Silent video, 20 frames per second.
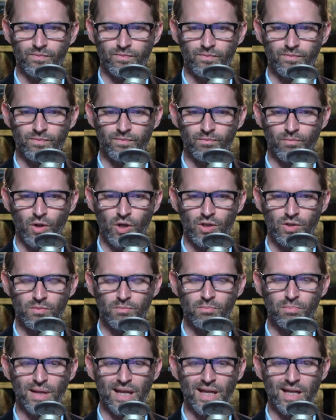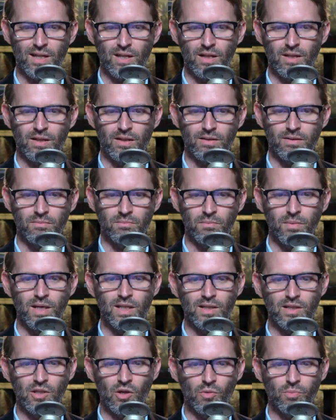Martin Bell made
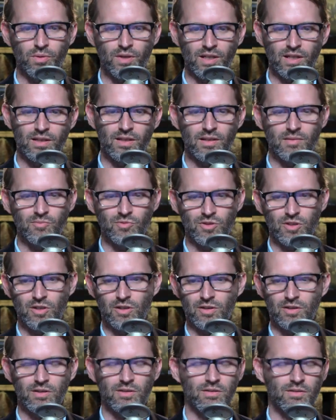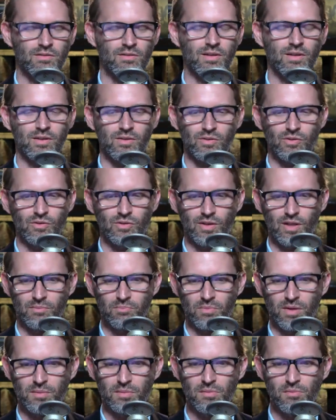the opening theme song. And, and
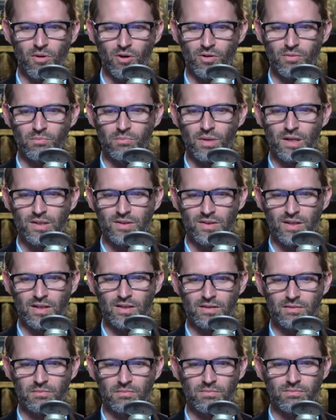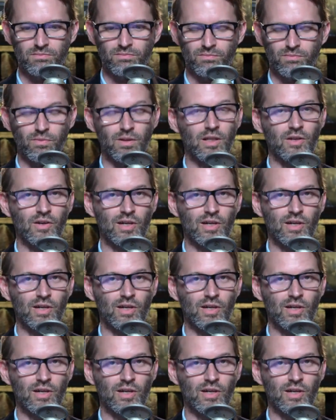maybe Martin Bell's got some lyric